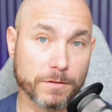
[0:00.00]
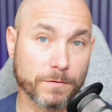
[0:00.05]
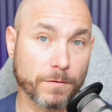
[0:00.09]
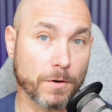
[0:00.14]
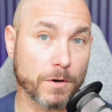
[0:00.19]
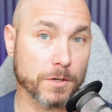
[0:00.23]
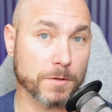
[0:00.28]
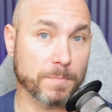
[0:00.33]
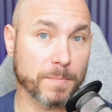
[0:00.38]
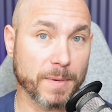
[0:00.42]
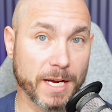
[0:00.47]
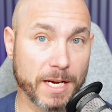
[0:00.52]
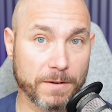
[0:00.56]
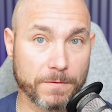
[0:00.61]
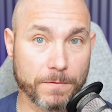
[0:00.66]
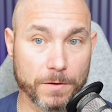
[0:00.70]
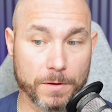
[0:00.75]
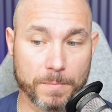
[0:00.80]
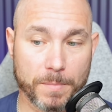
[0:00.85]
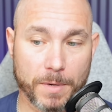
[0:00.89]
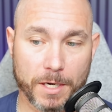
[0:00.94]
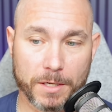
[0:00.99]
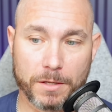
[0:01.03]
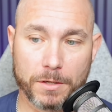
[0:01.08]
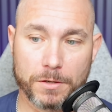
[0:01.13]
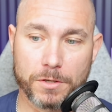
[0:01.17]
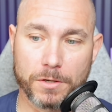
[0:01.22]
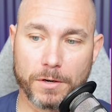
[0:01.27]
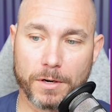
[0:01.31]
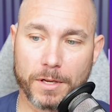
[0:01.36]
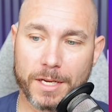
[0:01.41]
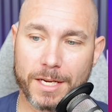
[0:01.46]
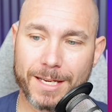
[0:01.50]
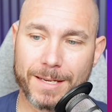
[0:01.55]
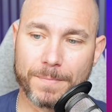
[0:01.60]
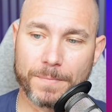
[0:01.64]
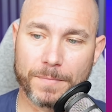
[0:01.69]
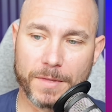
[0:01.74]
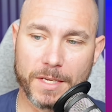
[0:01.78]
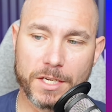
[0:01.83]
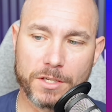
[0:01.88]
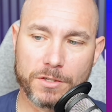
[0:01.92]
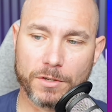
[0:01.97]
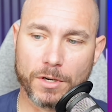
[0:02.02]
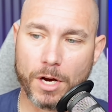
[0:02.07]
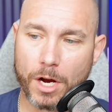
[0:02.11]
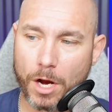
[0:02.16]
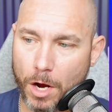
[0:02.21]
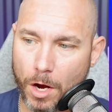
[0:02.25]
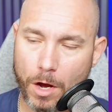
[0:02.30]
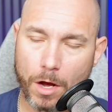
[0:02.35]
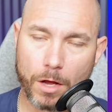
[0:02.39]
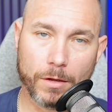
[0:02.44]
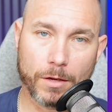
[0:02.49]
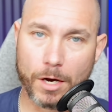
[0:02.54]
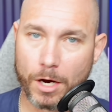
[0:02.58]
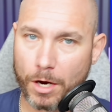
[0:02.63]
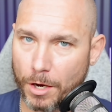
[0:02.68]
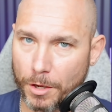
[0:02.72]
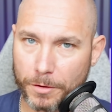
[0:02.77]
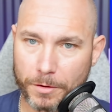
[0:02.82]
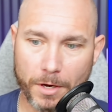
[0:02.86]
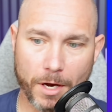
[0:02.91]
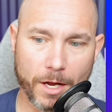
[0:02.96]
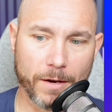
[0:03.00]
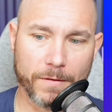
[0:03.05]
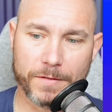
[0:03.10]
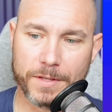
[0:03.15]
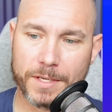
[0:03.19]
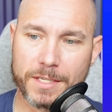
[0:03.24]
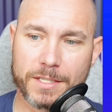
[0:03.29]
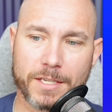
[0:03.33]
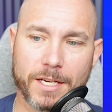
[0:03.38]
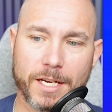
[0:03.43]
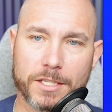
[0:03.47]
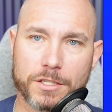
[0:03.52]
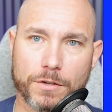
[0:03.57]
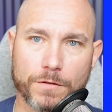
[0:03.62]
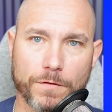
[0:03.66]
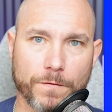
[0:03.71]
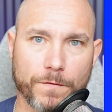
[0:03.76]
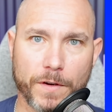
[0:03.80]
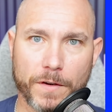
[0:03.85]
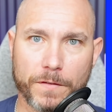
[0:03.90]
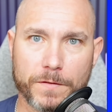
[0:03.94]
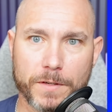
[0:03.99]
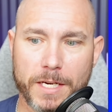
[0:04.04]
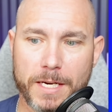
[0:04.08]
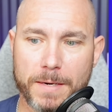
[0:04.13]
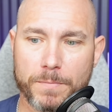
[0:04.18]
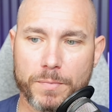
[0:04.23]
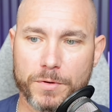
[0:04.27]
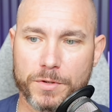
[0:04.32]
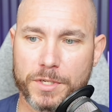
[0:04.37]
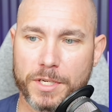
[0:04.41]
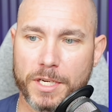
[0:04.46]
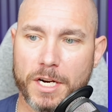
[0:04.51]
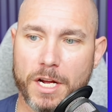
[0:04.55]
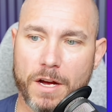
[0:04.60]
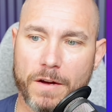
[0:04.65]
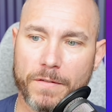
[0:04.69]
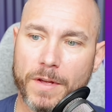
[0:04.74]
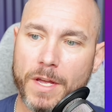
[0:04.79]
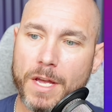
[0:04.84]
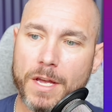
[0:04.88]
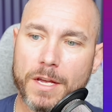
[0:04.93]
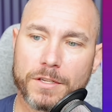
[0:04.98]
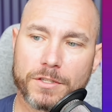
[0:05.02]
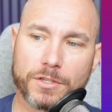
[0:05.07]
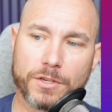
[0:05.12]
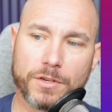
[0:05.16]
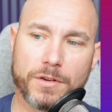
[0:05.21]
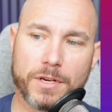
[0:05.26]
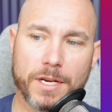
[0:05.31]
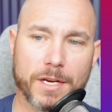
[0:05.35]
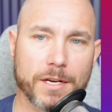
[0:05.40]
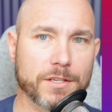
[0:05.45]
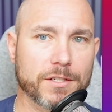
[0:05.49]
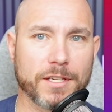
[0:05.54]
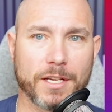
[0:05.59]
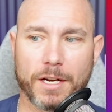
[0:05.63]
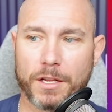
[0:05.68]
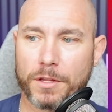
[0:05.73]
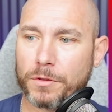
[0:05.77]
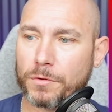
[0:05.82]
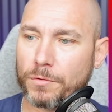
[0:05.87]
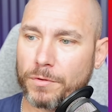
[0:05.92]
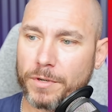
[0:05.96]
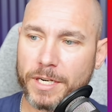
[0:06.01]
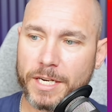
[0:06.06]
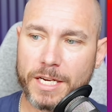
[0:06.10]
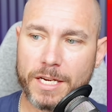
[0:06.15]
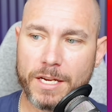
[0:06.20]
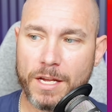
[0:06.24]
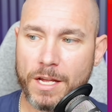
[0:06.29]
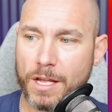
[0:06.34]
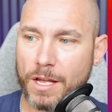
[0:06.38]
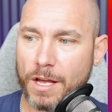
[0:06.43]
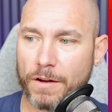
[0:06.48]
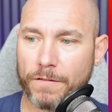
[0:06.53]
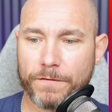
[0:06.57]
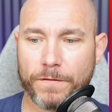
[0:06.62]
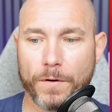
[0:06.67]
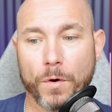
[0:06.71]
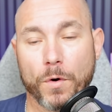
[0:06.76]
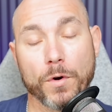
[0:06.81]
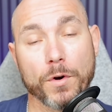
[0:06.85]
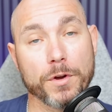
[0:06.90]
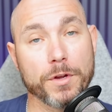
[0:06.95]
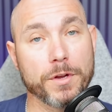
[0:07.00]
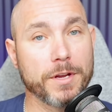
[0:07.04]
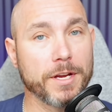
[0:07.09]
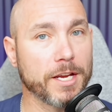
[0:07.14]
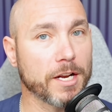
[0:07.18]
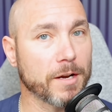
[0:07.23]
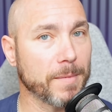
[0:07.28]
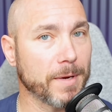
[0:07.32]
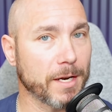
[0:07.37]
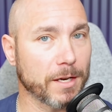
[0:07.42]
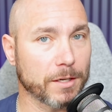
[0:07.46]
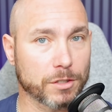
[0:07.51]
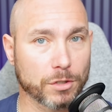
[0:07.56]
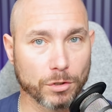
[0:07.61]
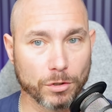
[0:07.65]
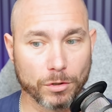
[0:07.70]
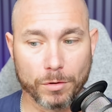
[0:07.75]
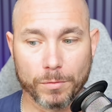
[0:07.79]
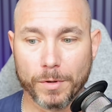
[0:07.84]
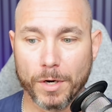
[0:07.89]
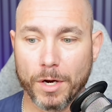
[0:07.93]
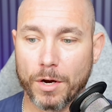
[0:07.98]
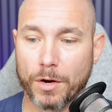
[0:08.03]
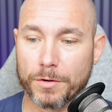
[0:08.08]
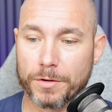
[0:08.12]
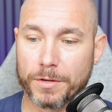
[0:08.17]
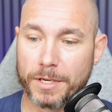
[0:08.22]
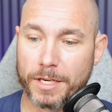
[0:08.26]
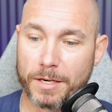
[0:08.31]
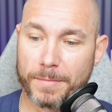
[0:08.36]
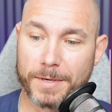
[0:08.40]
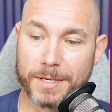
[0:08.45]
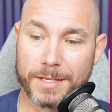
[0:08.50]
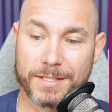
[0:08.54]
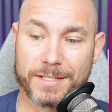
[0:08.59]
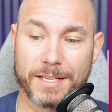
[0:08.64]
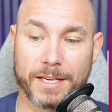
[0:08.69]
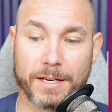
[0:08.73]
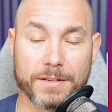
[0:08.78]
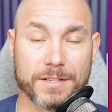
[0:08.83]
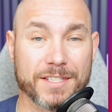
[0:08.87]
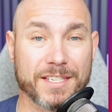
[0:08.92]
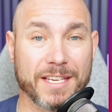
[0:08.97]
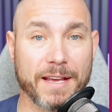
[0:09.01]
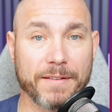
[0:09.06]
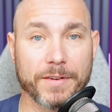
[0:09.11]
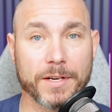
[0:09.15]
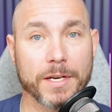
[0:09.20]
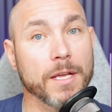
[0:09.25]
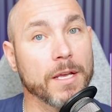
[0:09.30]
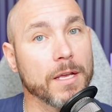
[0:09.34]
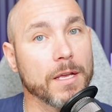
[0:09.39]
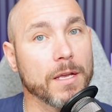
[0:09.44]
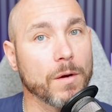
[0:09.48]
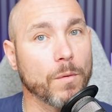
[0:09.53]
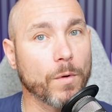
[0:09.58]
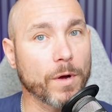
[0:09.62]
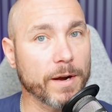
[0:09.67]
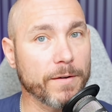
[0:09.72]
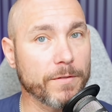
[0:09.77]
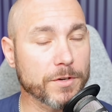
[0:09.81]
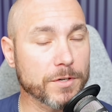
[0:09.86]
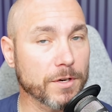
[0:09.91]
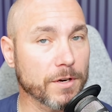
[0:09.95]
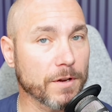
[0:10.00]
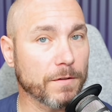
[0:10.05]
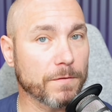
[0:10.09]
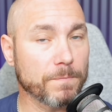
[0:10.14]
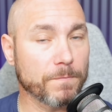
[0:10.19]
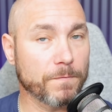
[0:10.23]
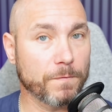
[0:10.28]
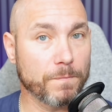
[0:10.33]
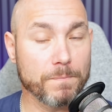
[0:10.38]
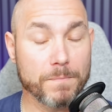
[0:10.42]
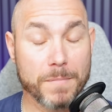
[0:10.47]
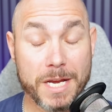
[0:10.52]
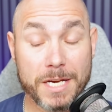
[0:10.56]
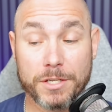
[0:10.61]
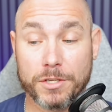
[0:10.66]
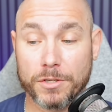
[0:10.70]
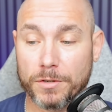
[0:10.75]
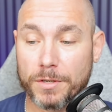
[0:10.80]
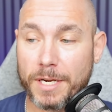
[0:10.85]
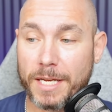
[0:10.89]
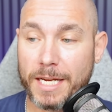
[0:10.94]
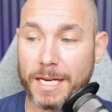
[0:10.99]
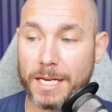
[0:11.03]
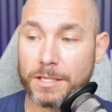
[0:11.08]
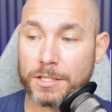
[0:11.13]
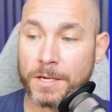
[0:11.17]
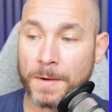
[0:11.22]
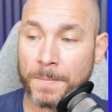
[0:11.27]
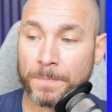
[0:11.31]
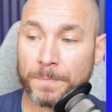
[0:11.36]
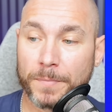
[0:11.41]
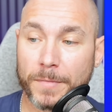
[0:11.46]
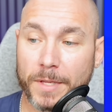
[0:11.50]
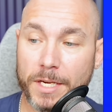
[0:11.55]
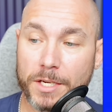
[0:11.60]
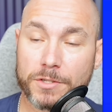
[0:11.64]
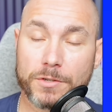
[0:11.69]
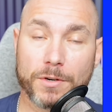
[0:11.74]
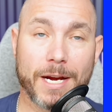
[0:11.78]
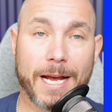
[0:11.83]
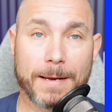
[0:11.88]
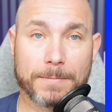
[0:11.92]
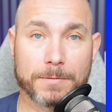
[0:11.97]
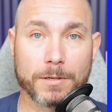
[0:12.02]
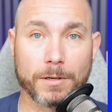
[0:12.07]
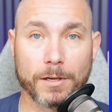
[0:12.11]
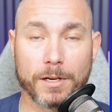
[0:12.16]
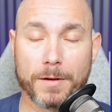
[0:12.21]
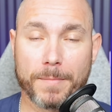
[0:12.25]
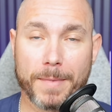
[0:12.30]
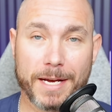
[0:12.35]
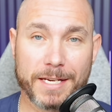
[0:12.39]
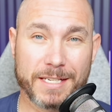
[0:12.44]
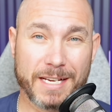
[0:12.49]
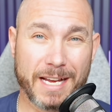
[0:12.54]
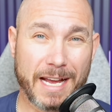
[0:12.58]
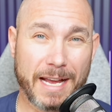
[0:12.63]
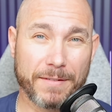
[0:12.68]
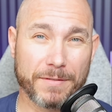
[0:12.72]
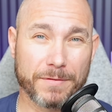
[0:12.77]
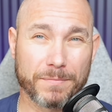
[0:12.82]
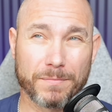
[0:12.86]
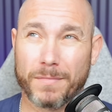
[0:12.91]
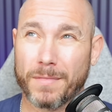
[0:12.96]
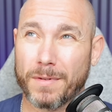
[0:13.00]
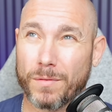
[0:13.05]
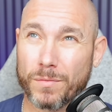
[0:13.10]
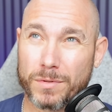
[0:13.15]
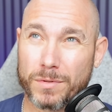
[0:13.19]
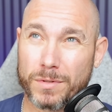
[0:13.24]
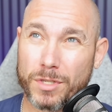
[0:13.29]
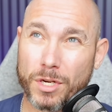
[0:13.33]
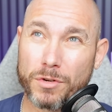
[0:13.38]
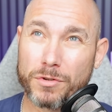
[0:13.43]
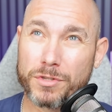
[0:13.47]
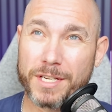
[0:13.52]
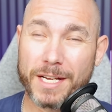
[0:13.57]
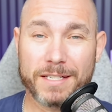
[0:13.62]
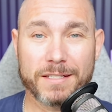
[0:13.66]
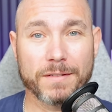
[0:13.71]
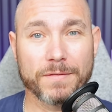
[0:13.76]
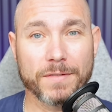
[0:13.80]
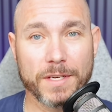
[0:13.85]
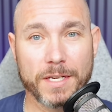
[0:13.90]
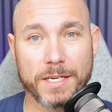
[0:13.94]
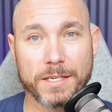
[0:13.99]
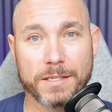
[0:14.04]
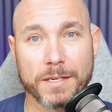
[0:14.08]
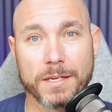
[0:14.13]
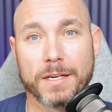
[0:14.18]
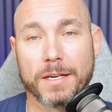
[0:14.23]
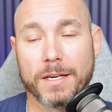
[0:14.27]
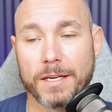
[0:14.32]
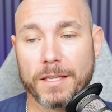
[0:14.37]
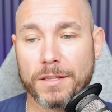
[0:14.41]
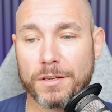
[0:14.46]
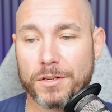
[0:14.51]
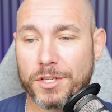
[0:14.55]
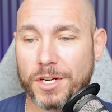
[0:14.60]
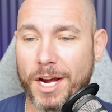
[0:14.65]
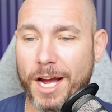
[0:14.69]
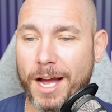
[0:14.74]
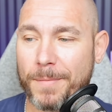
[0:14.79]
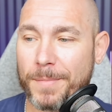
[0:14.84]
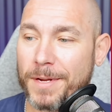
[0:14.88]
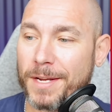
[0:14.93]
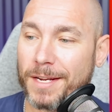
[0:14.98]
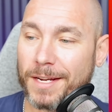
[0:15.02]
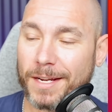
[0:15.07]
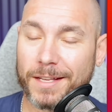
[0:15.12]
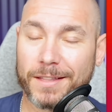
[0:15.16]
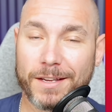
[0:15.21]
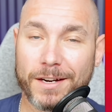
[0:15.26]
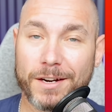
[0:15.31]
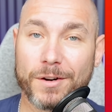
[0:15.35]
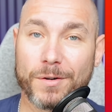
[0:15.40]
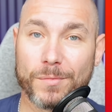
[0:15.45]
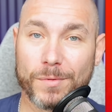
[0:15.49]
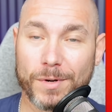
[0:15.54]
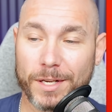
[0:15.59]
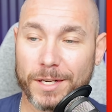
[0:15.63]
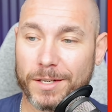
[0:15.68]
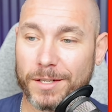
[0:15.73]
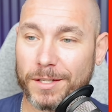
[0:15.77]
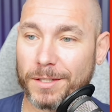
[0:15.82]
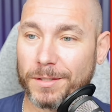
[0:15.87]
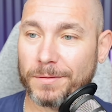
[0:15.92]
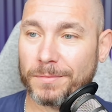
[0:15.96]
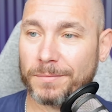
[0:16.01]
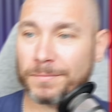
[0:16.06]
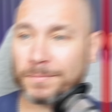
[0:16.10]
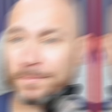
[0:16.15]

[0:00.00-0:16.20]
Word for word: as far as bang for the buck that you're going to get. These are all of these sets are 15% off. So you can get a set of 3, a 4, you can get them in a tool roll, you can get them in a set of 7, whatever's going to meet your needs. These are absolutely amazing. I have 2 sets of these in the shop, and they are really good.